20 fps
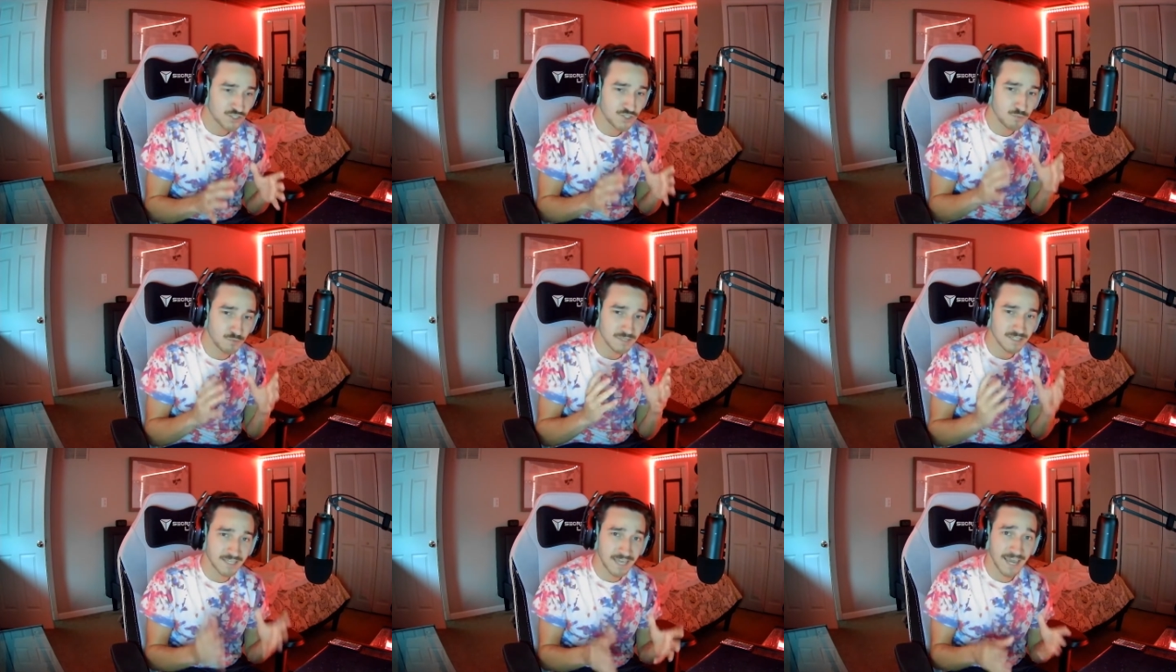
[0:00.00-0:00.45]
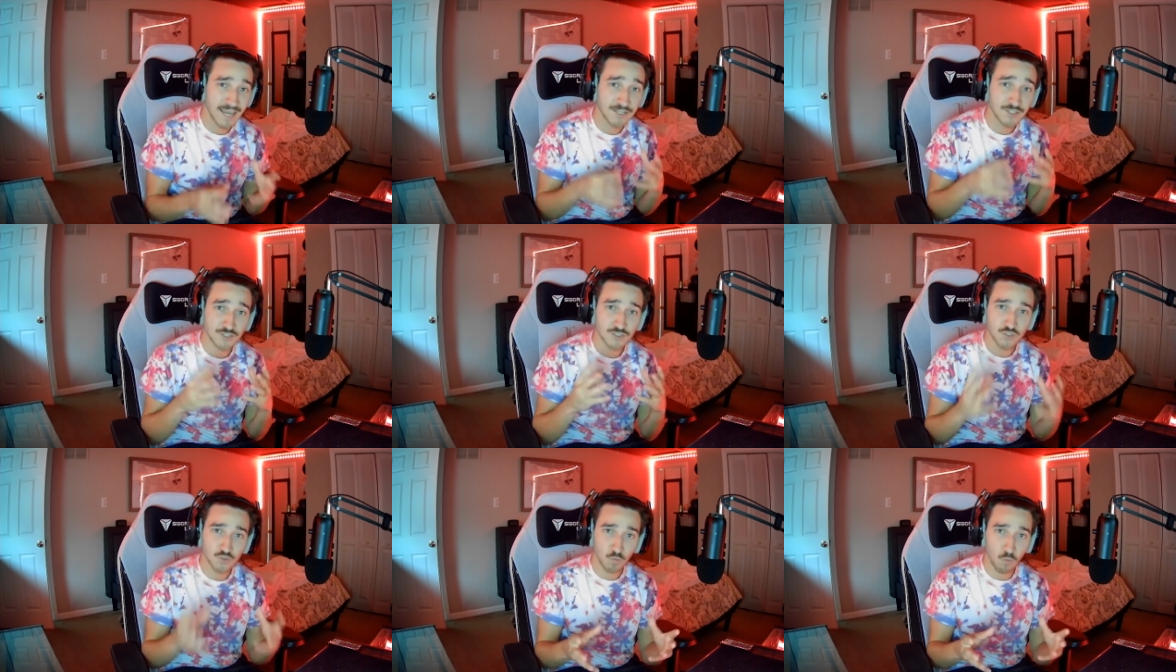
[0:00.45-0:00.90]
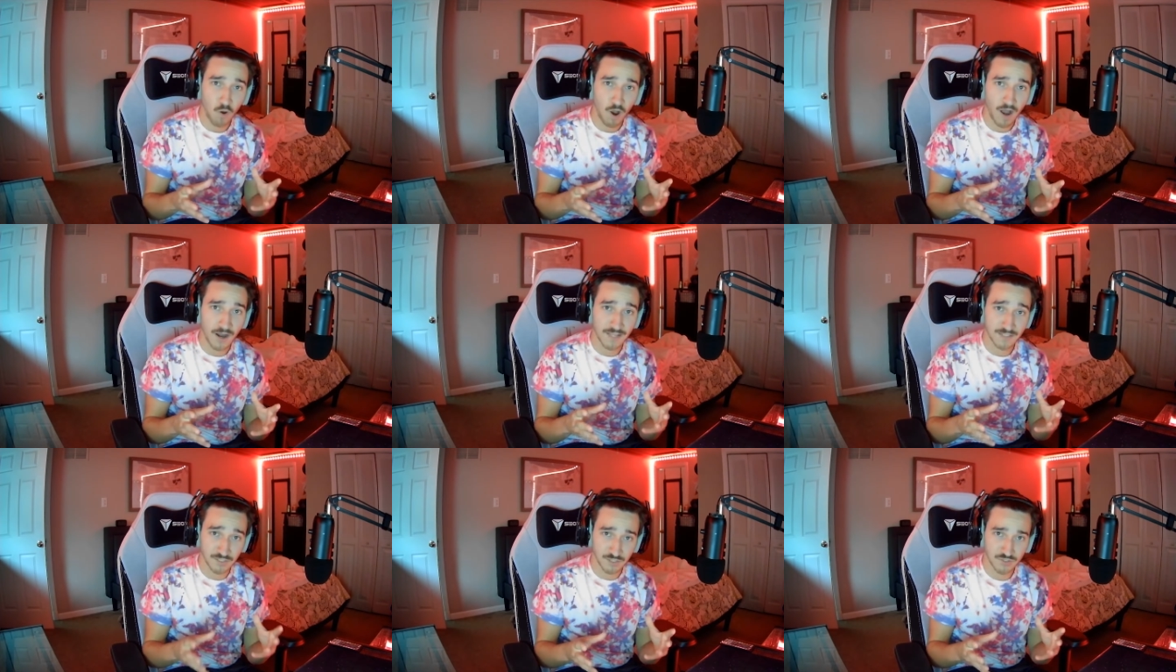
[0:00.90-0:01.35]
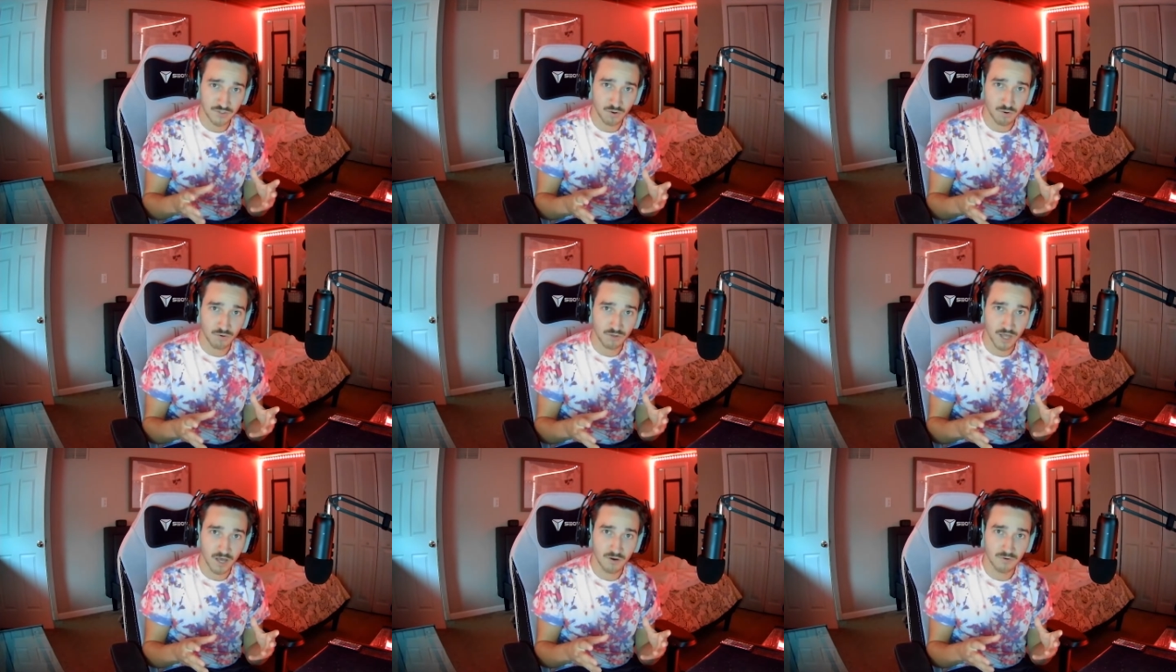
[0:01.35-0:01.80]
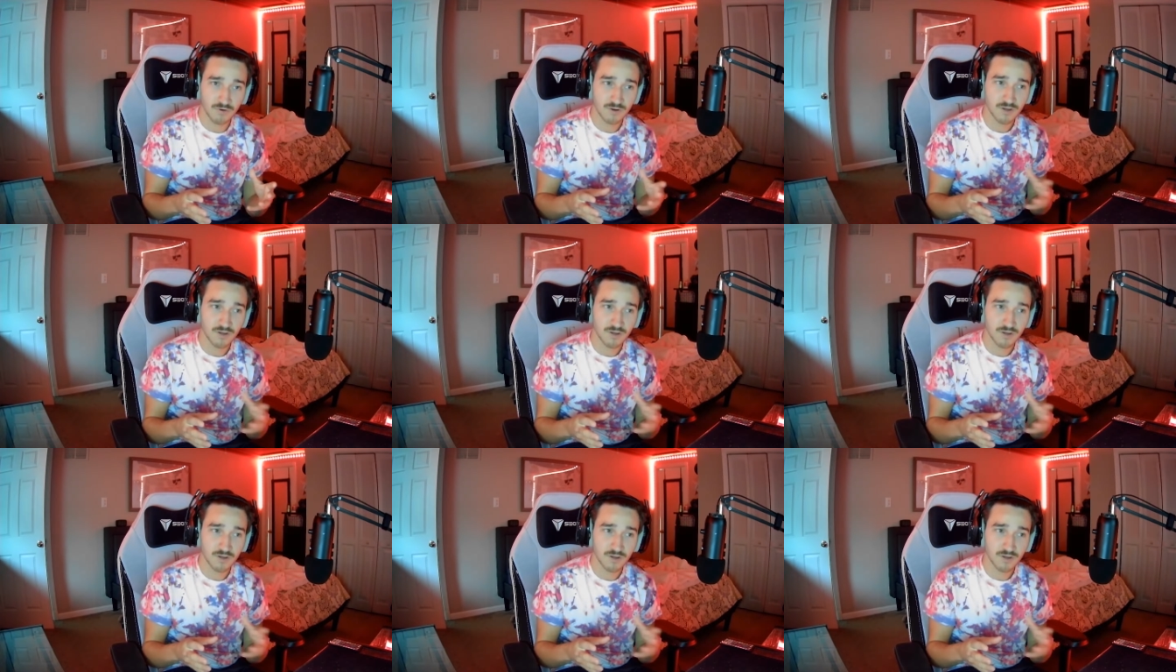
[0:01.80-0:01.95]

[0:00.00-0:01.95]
to engage a squad as a solo